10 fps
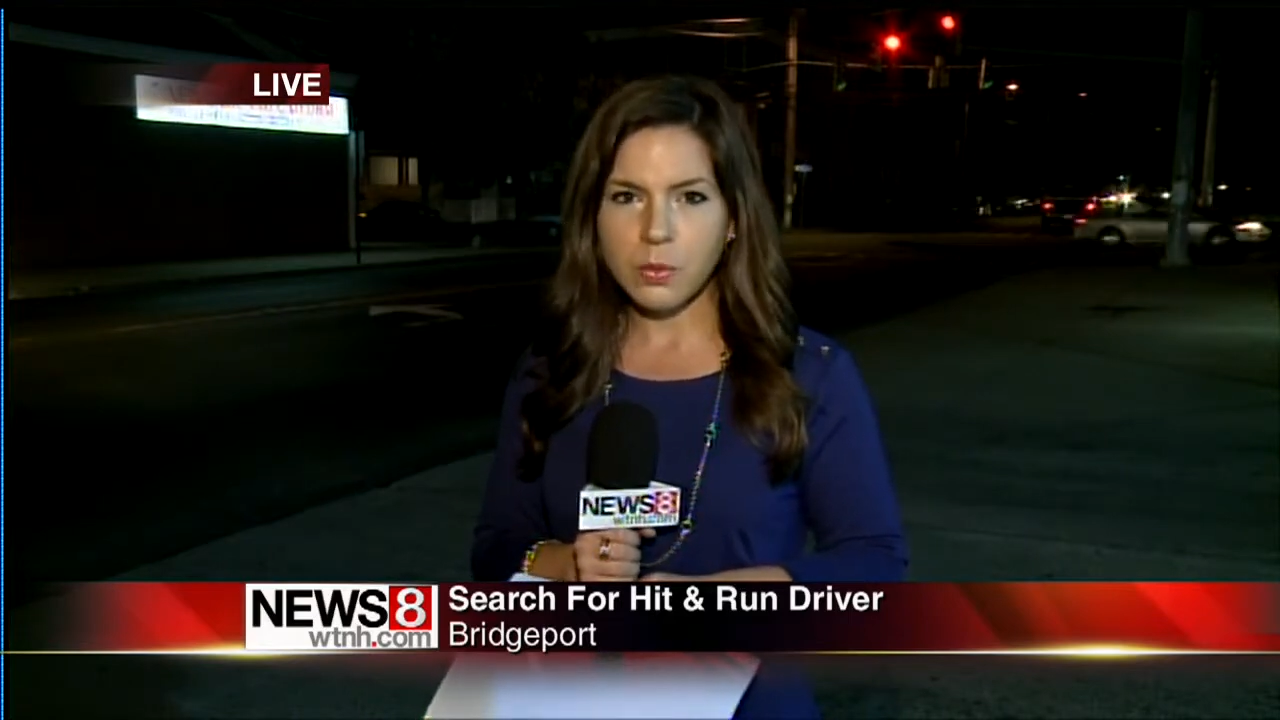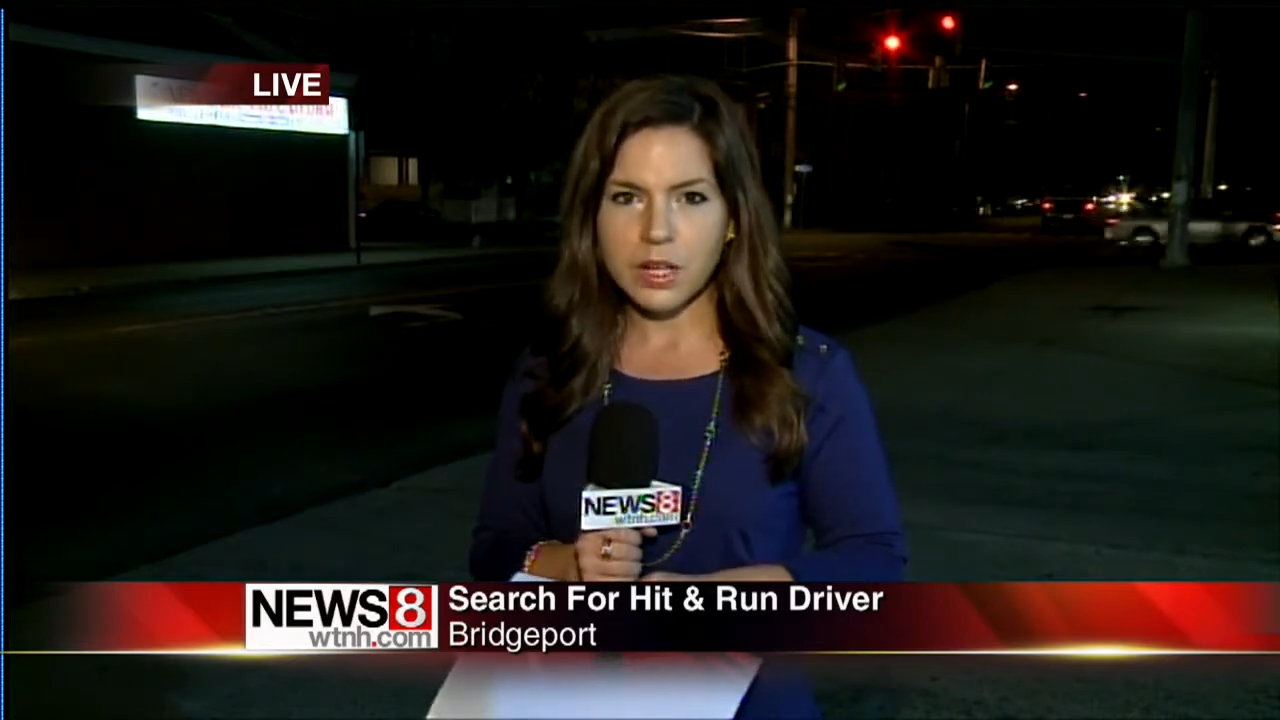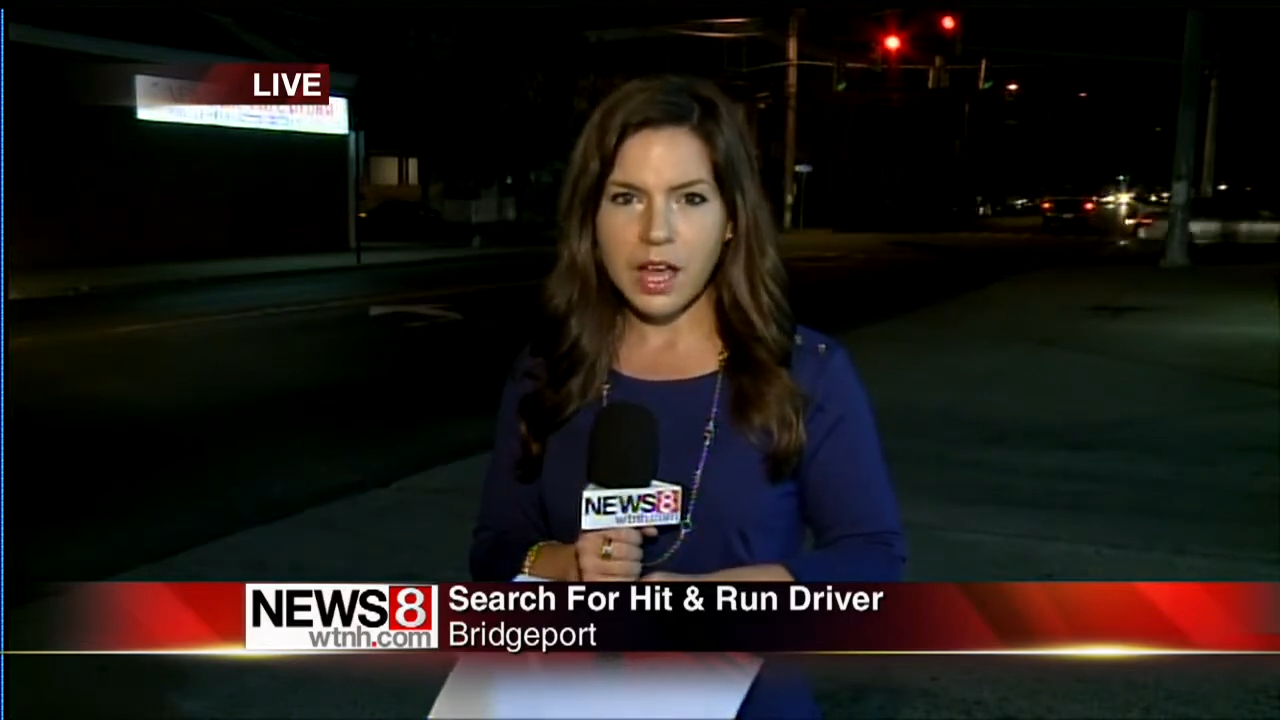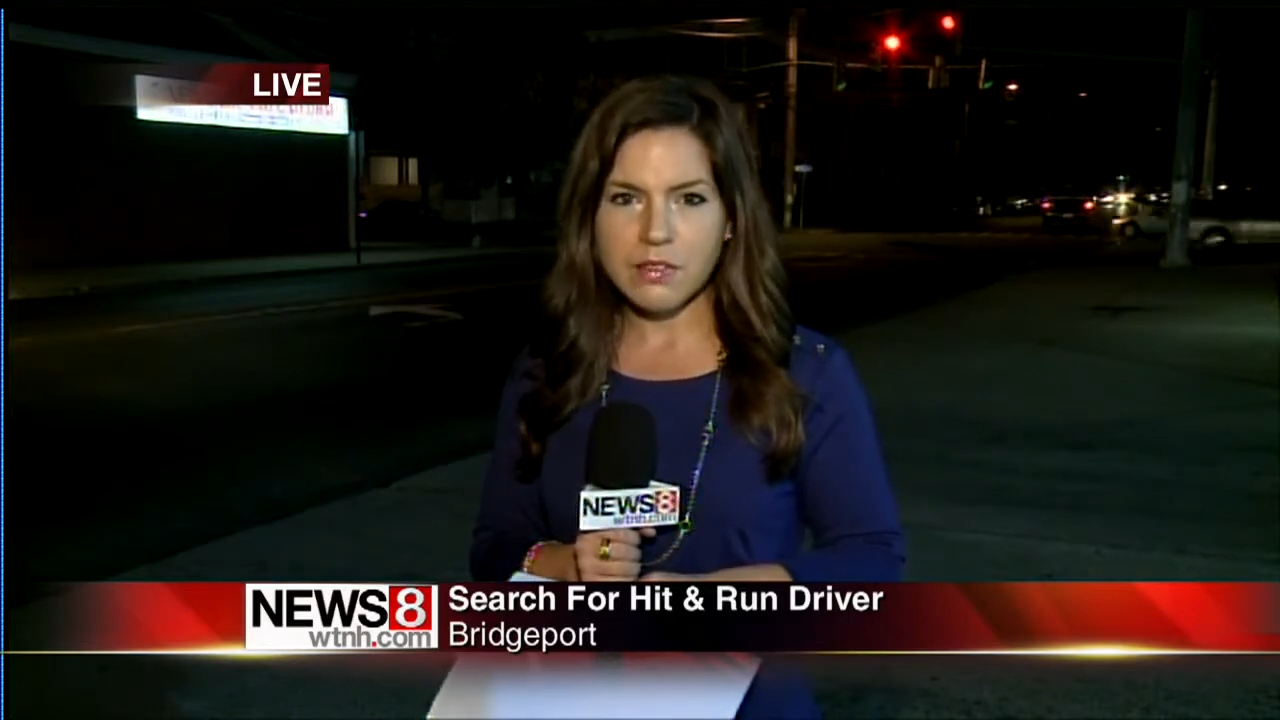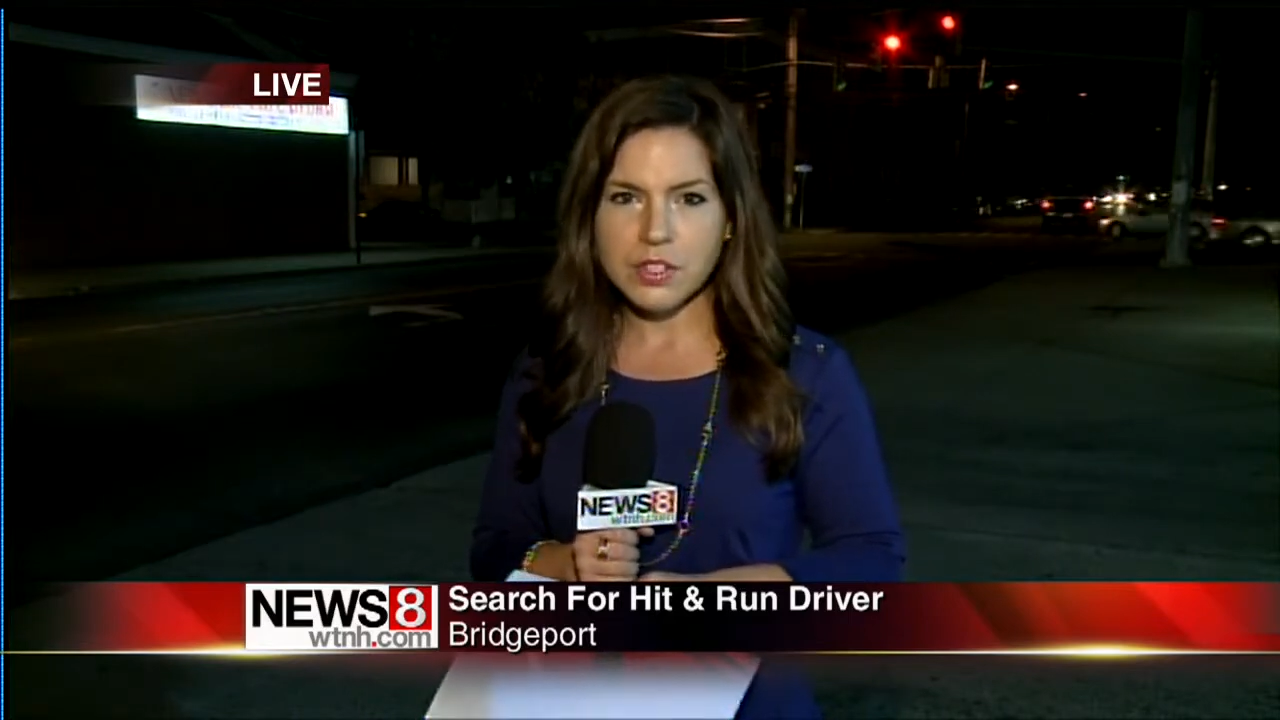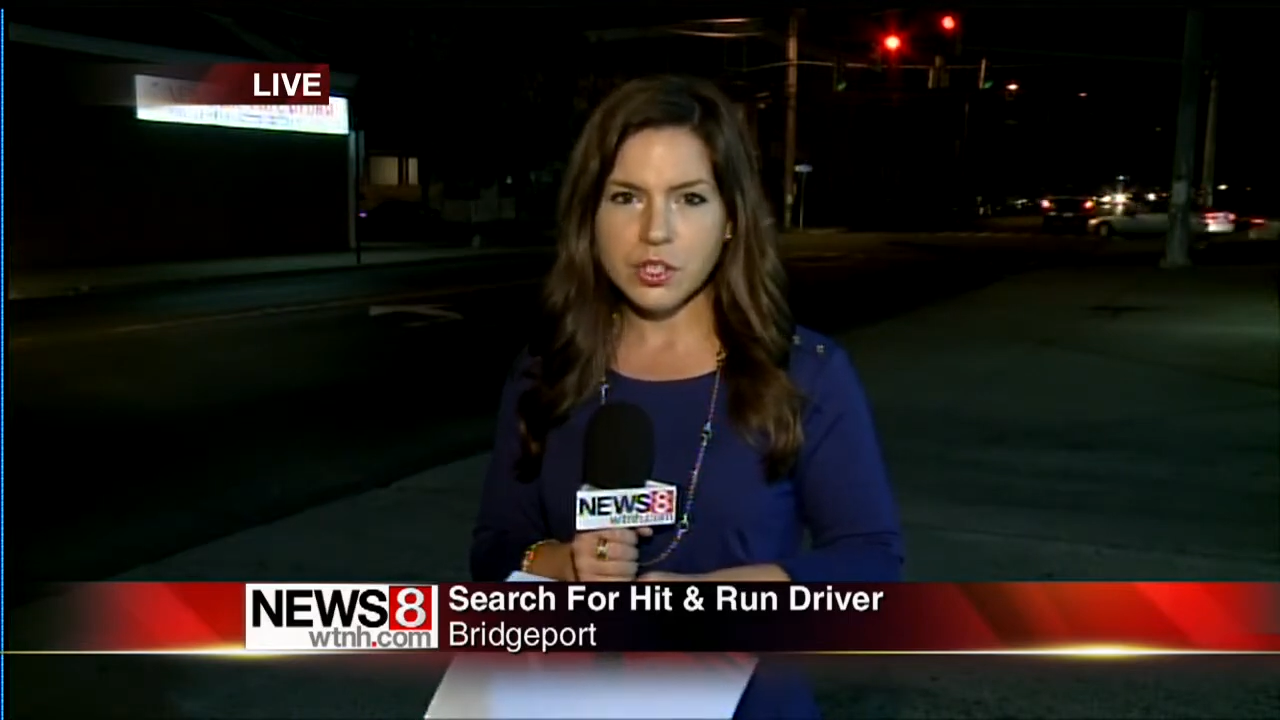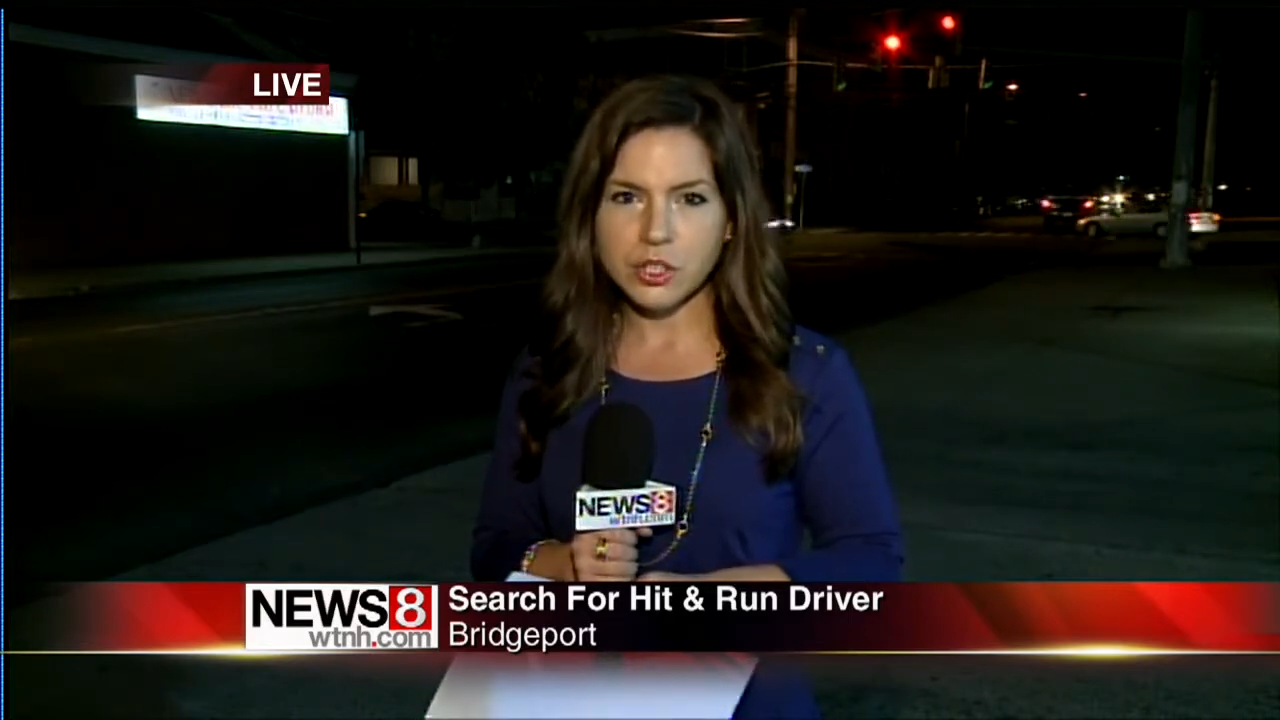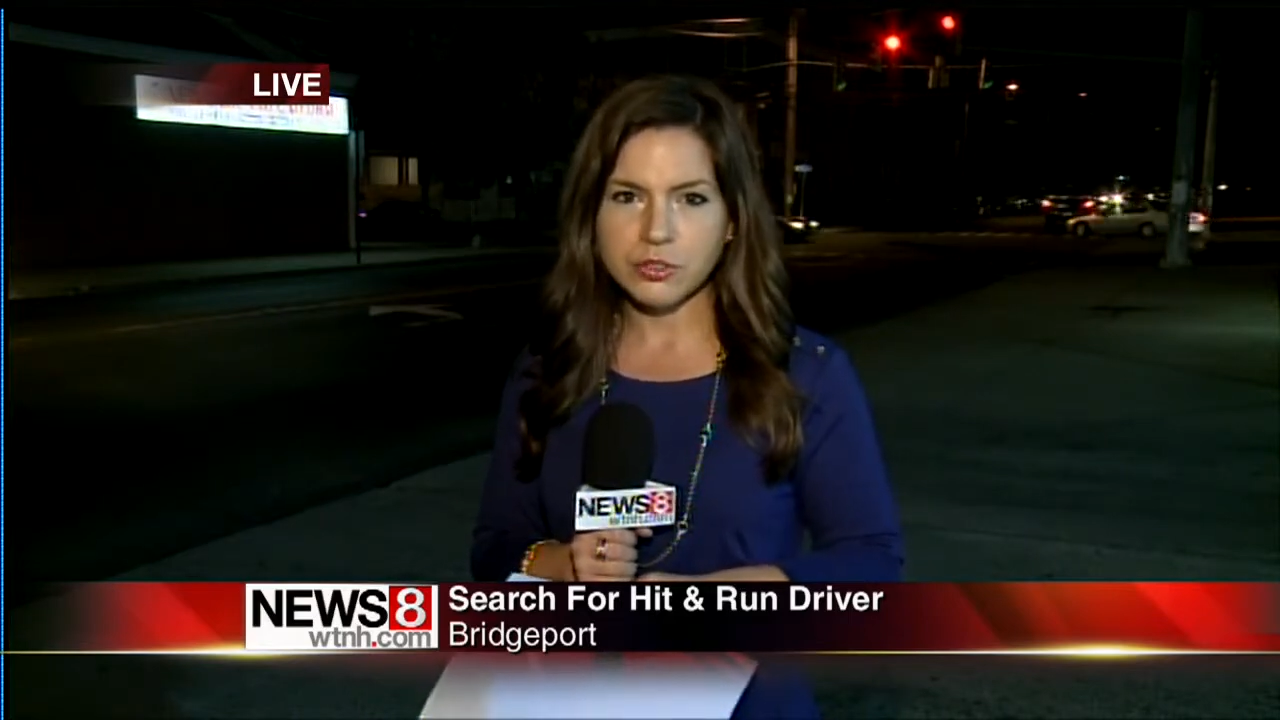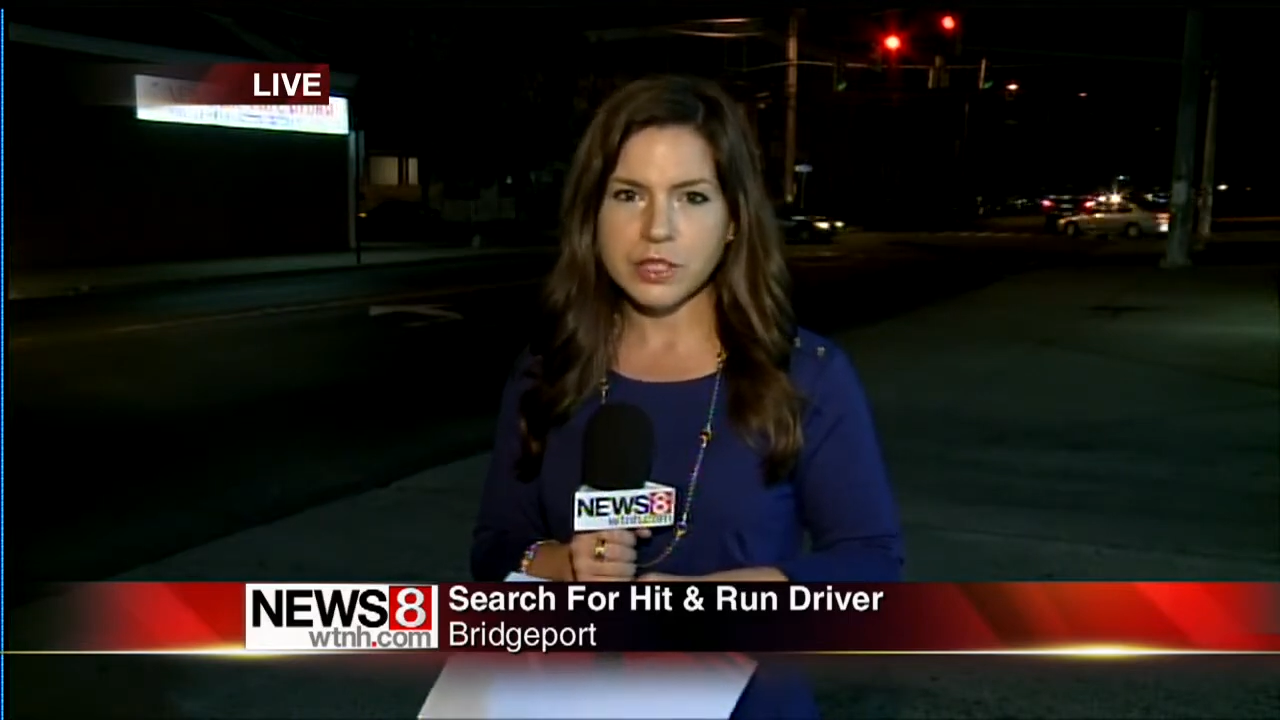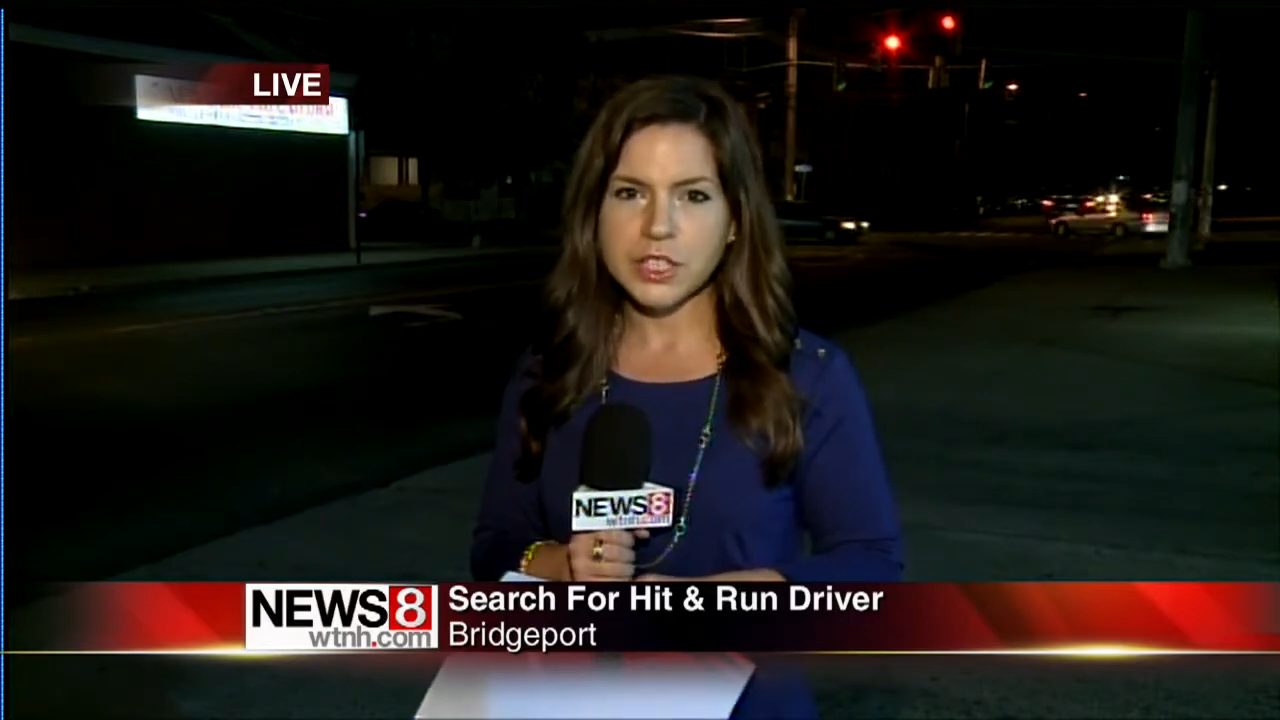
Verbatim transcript: will have surgery